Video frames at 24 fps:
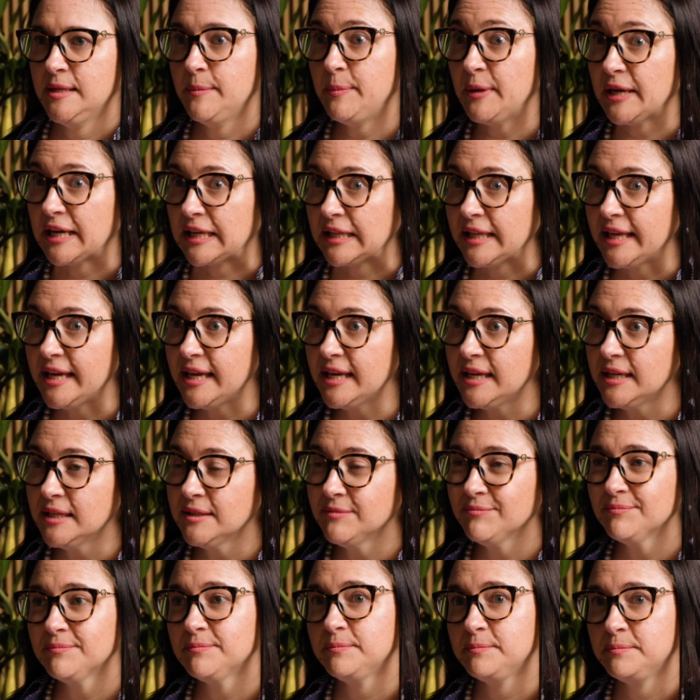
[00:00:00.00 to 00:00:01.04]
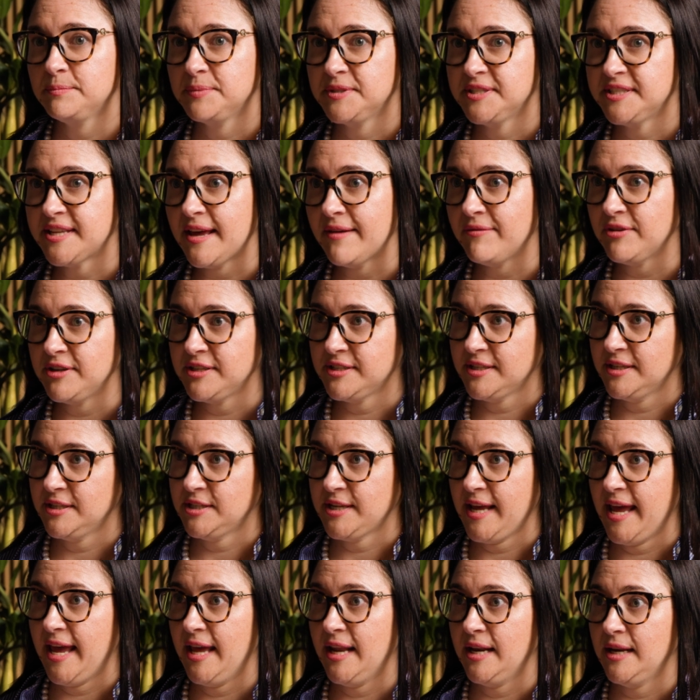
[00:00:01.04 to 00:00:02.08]
typically 7 to
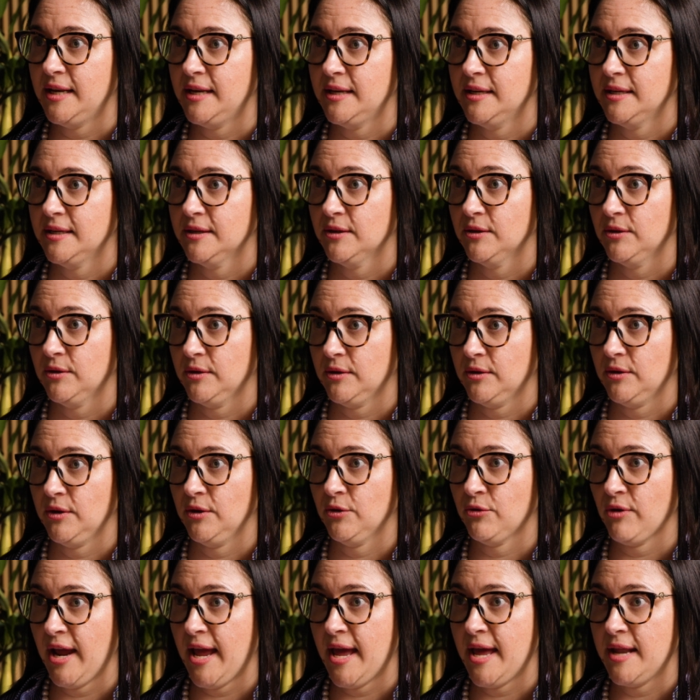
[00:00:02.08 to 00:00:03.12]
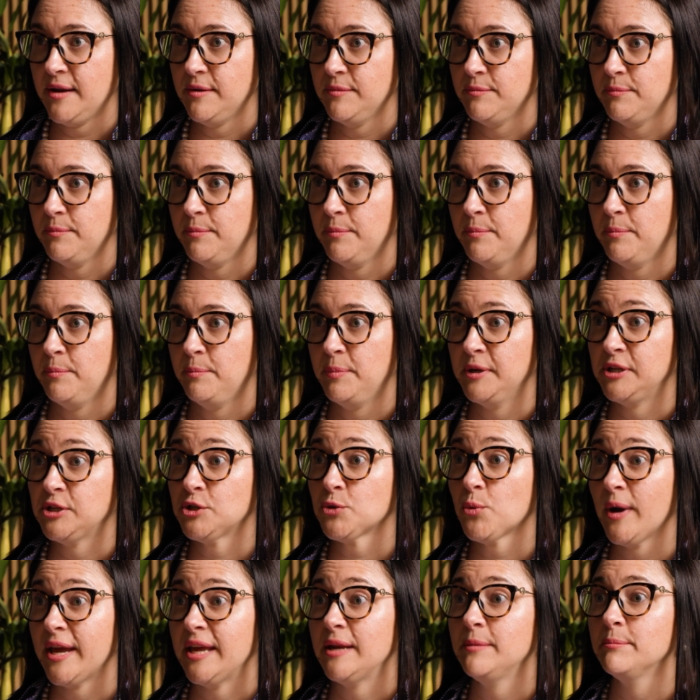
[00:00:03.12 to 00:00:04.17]
10 grand
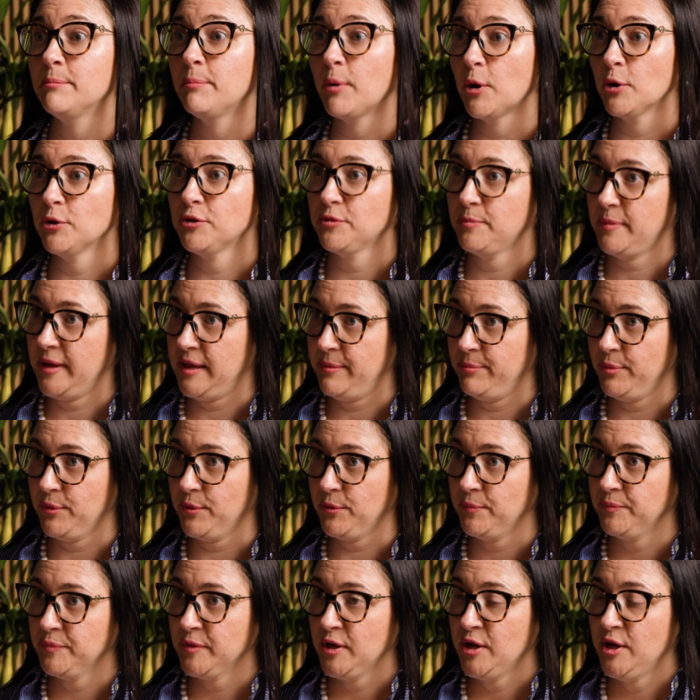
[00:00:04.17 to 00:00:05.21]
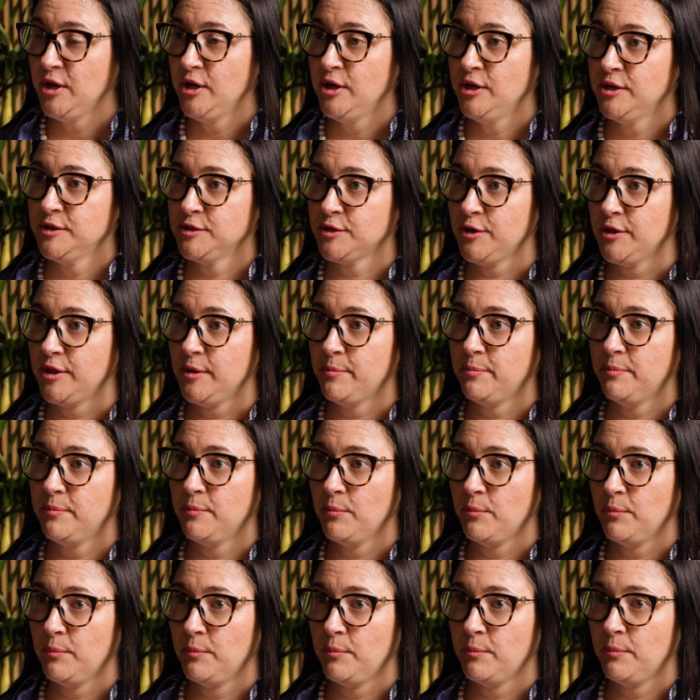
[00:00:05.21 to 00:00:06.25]
between both people. So the
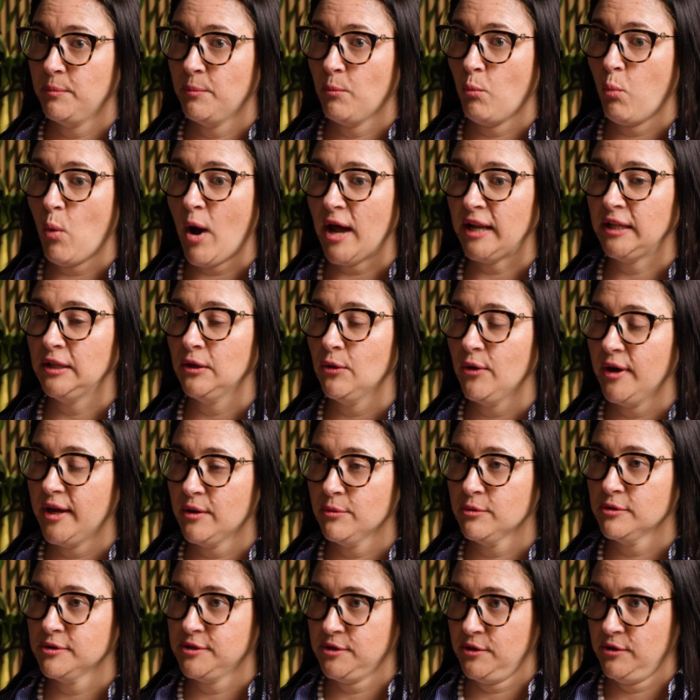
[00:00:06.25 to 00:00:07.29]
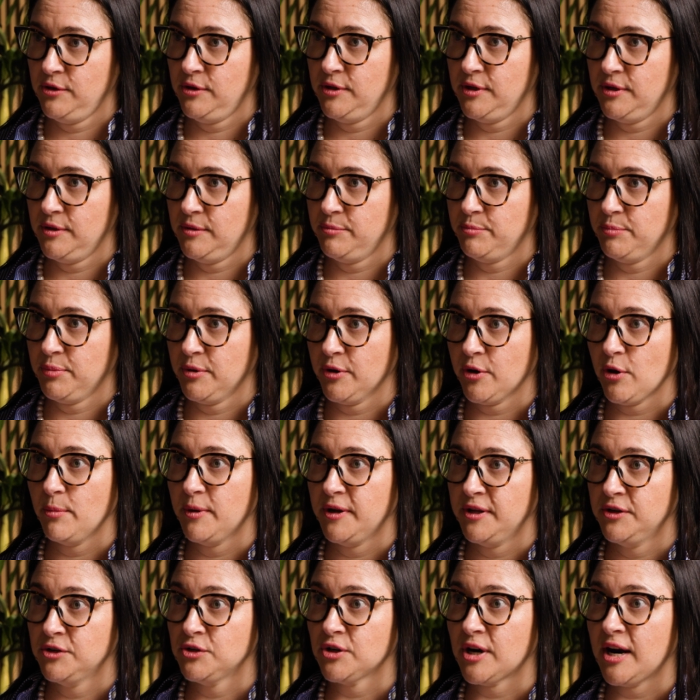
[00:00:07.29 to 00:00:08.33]
one lawyer will do the
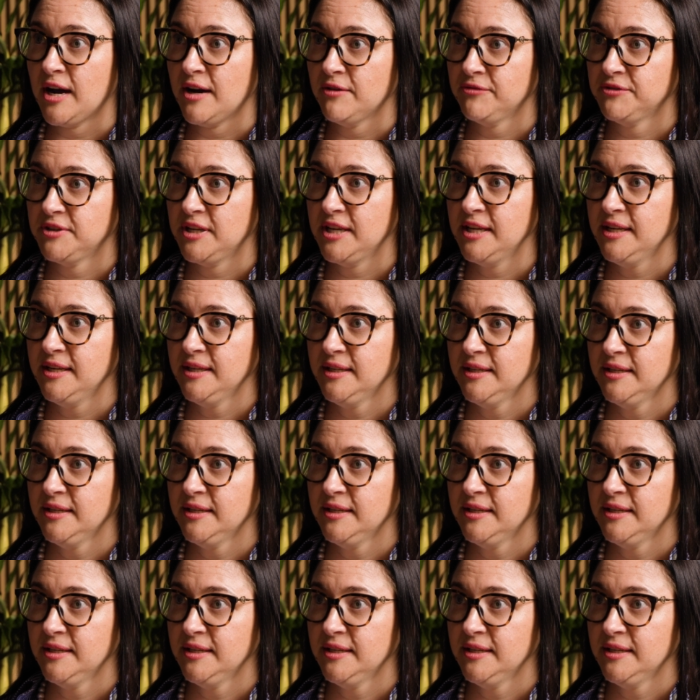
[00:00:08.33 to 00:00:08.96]
predominant drafting.